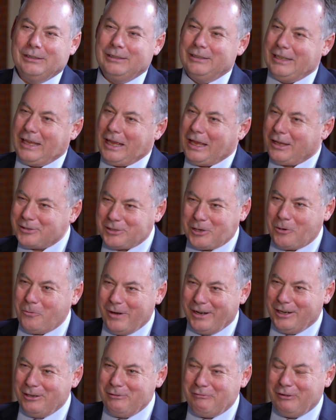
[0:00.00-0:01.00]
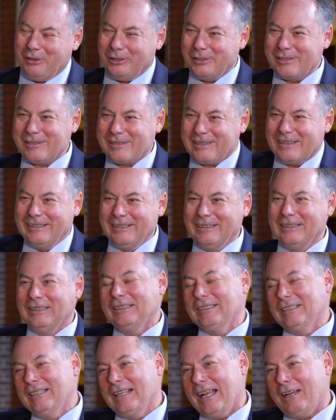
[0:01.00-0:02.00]
Yeah. So where did
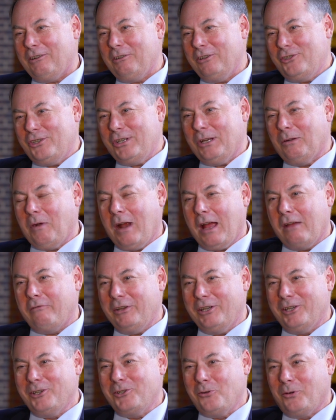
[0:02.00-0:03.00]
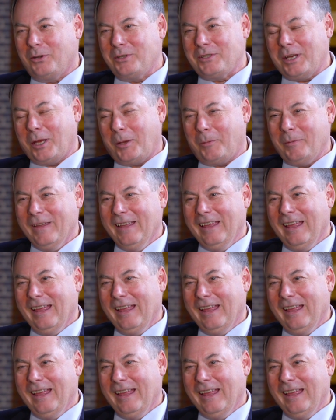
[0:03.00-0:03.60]
how did she arrive at your doorstep?